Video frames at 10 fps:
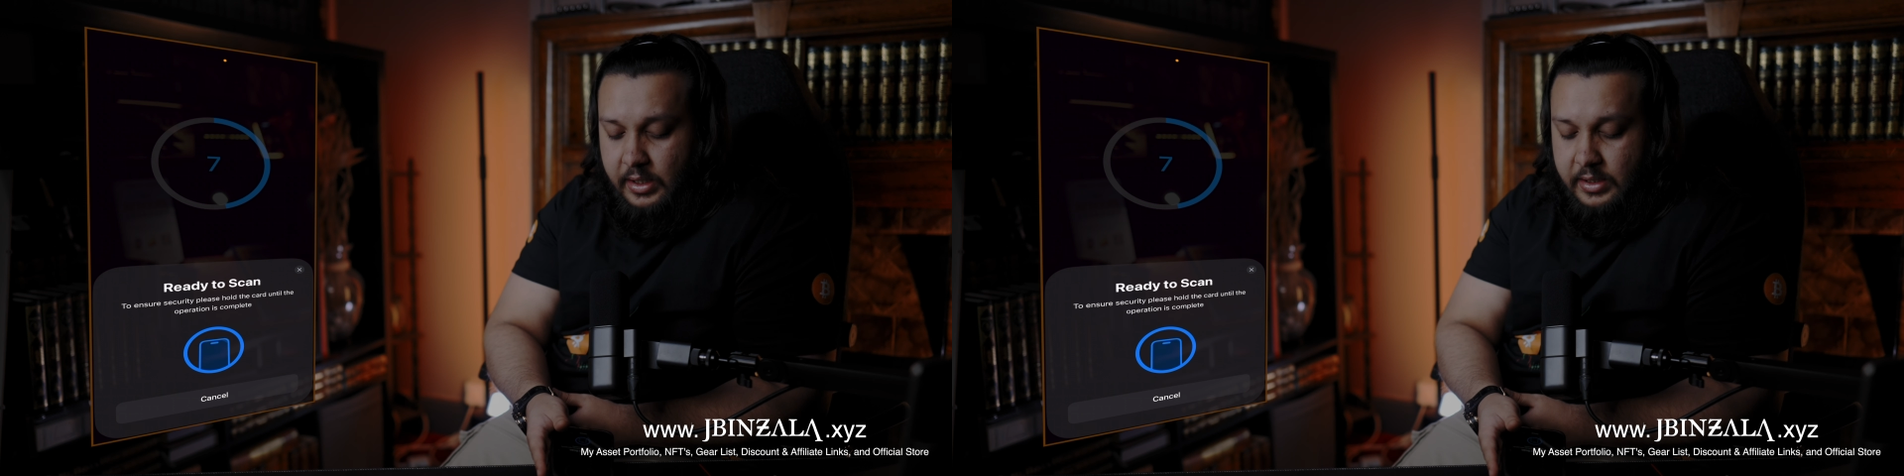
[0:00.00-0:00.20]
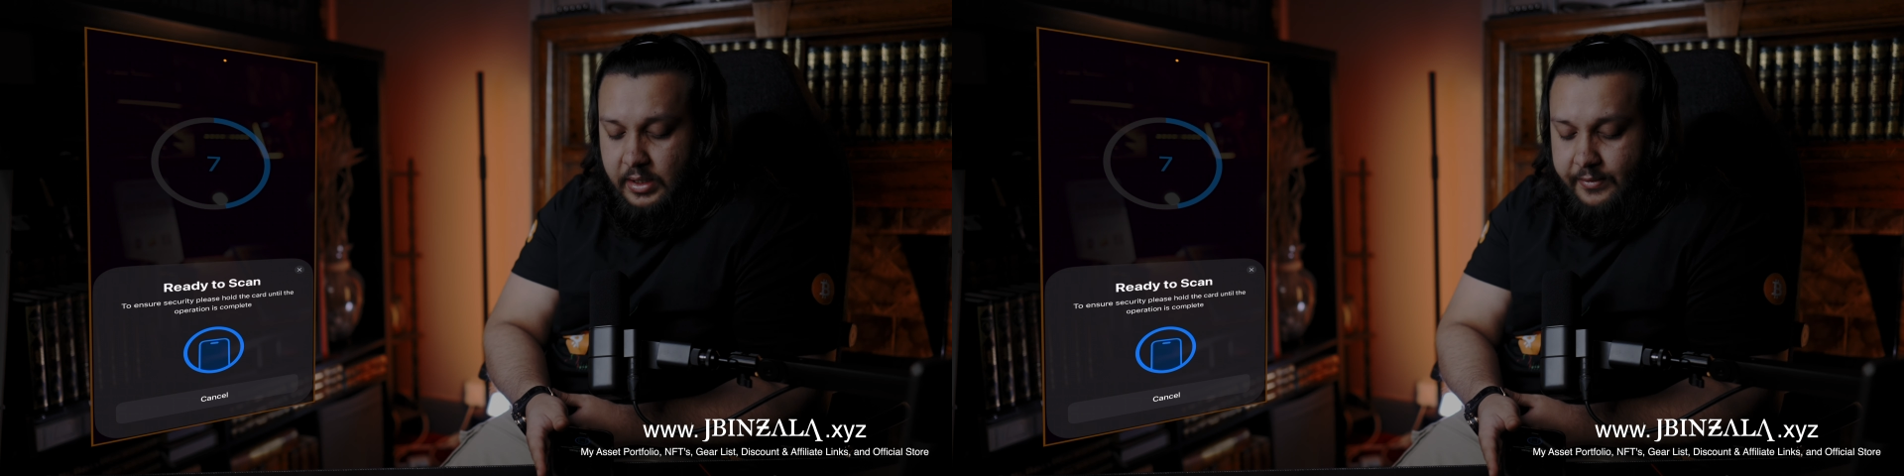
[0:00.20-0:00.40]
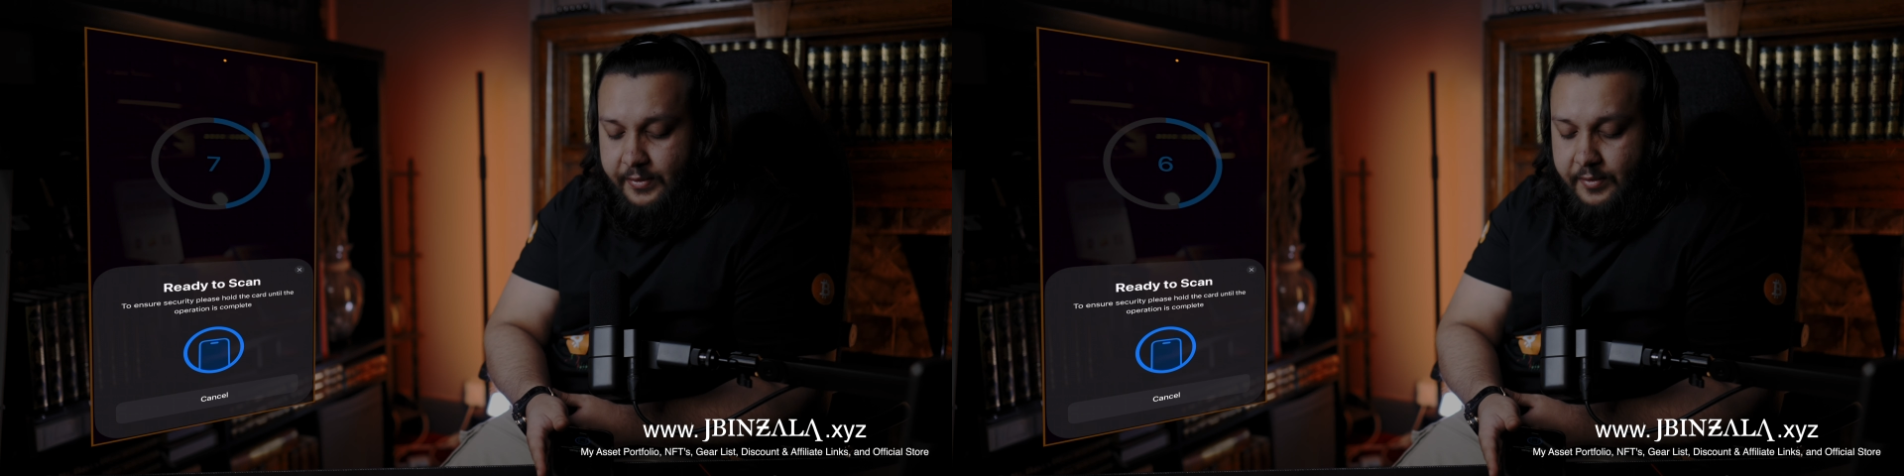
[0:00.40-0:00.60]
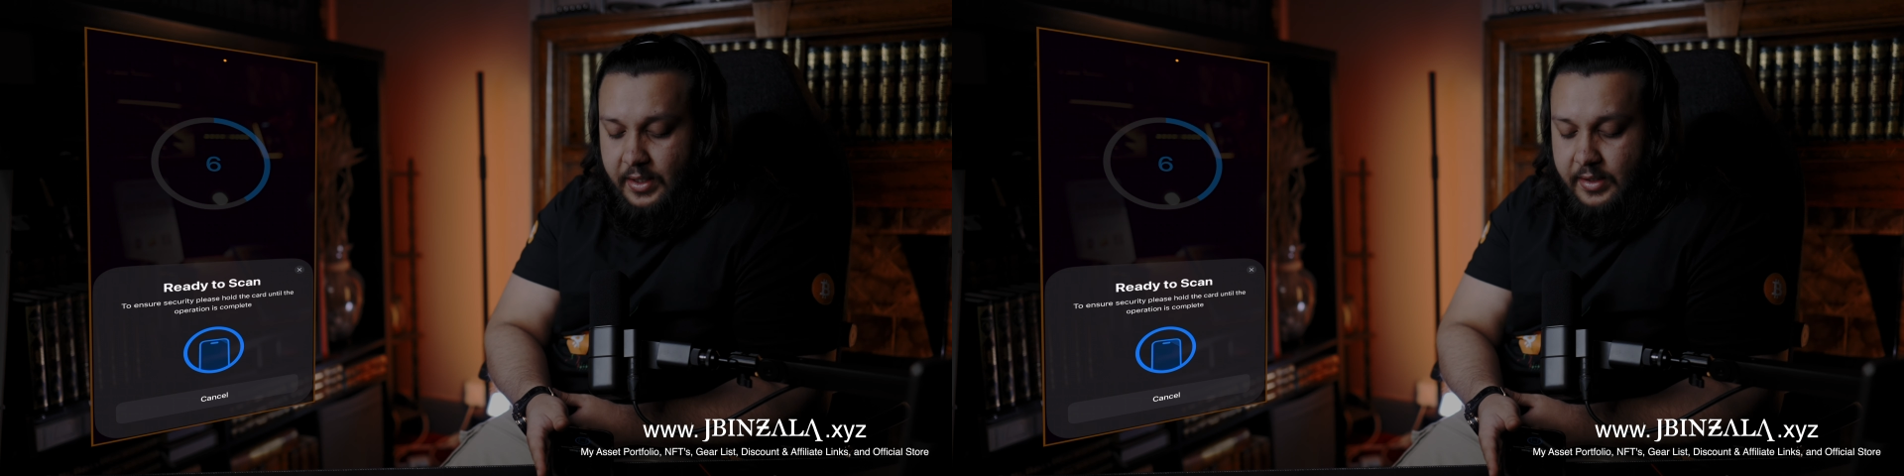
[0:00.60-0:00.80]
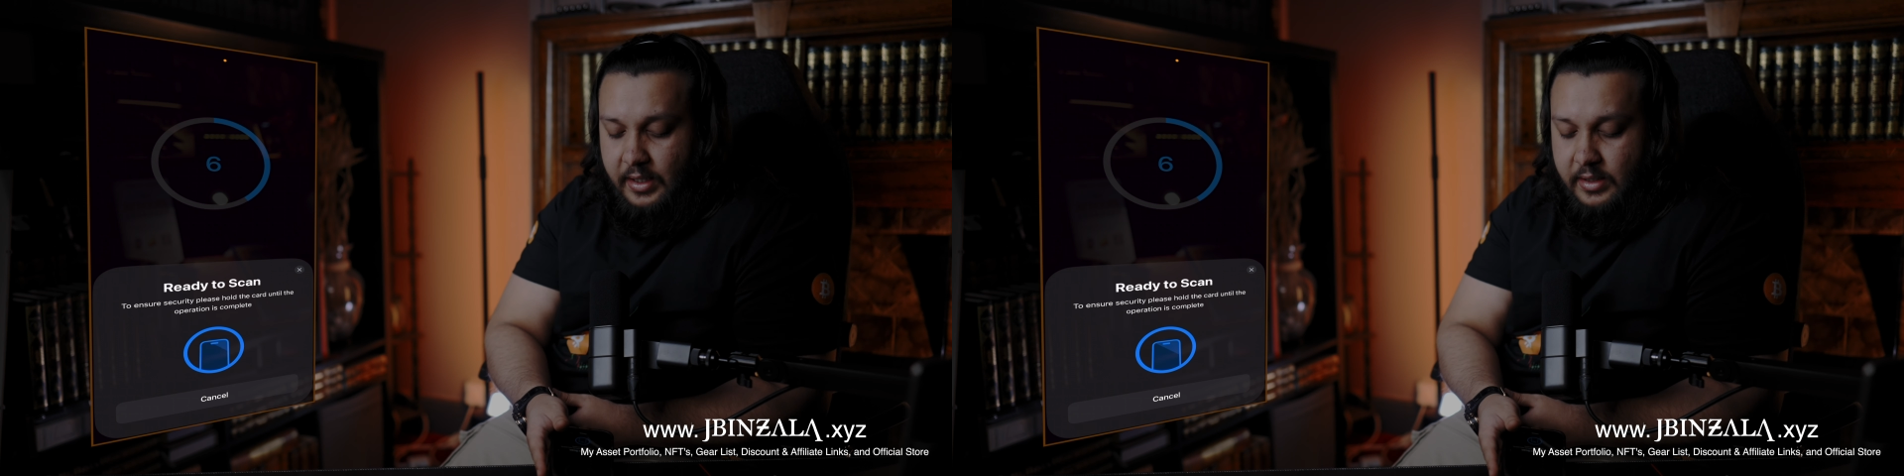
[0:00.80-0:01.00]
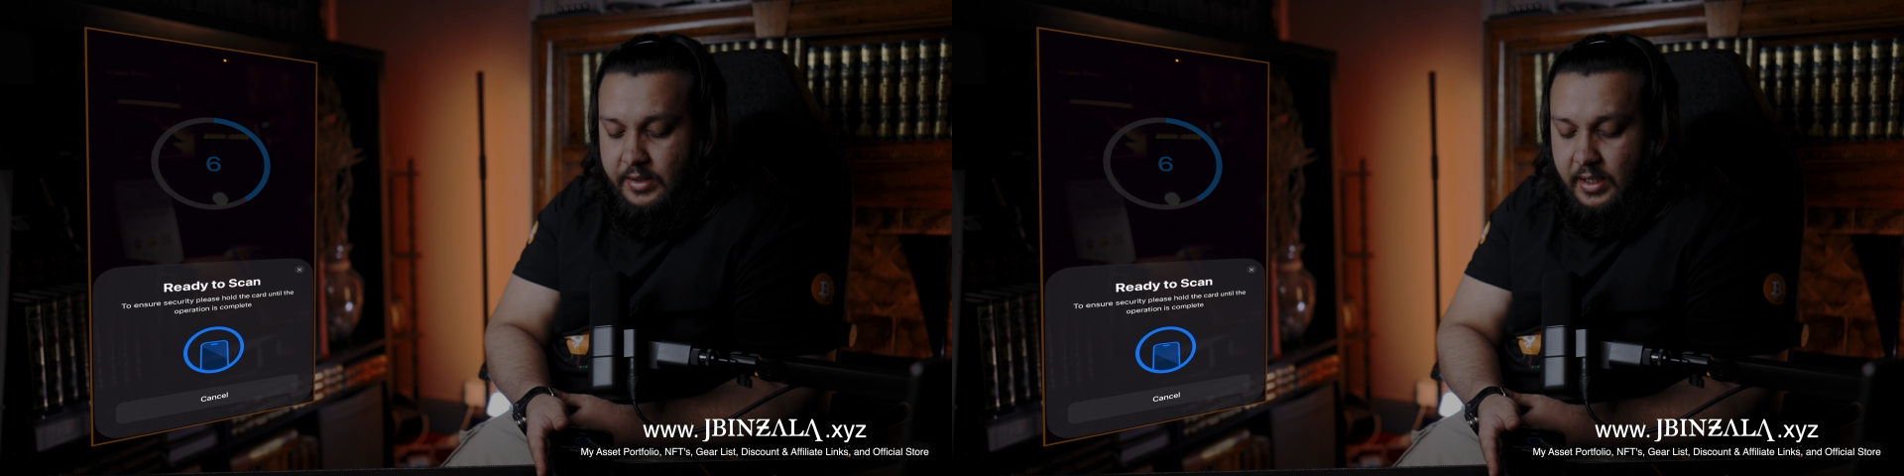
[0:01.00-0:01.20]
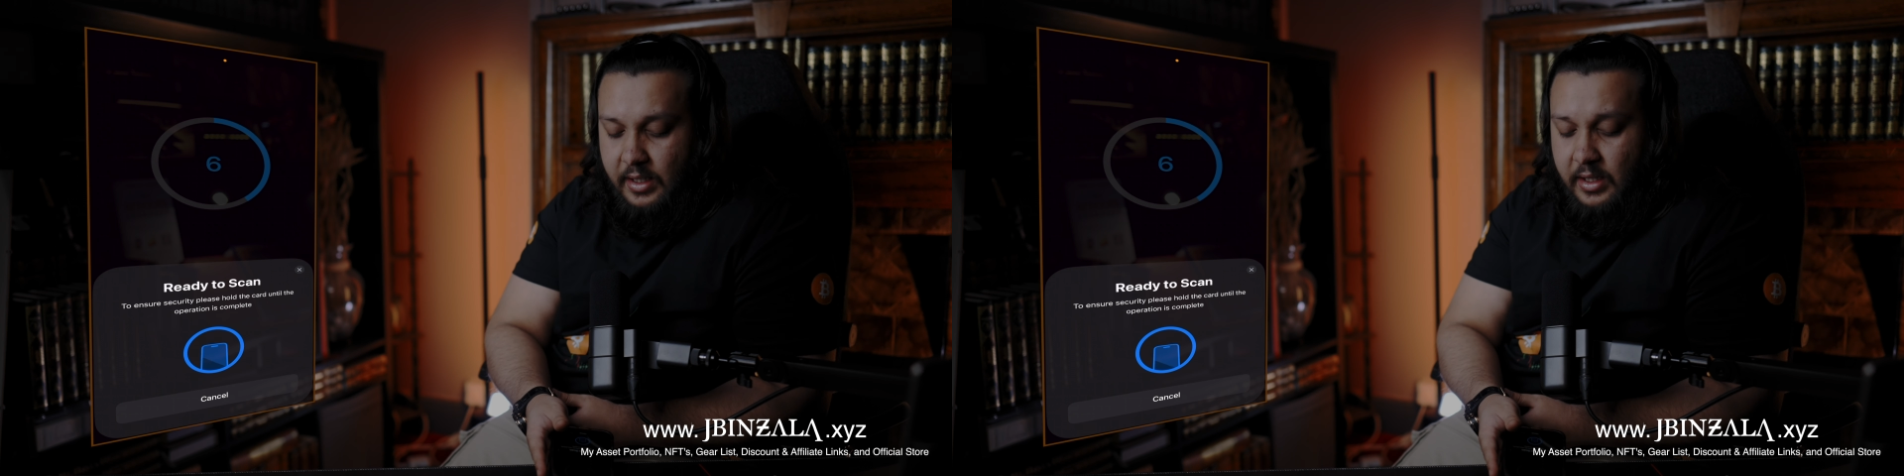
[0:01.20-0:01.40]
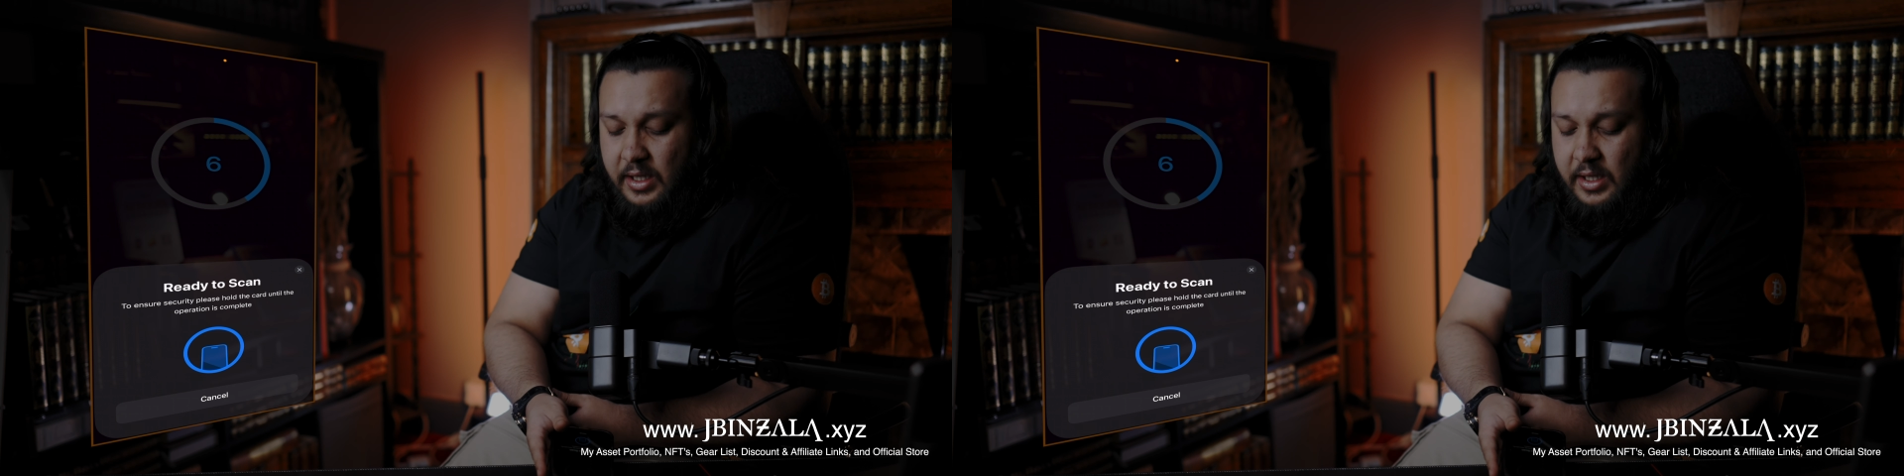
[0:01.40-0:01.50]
Another 15 seconds there.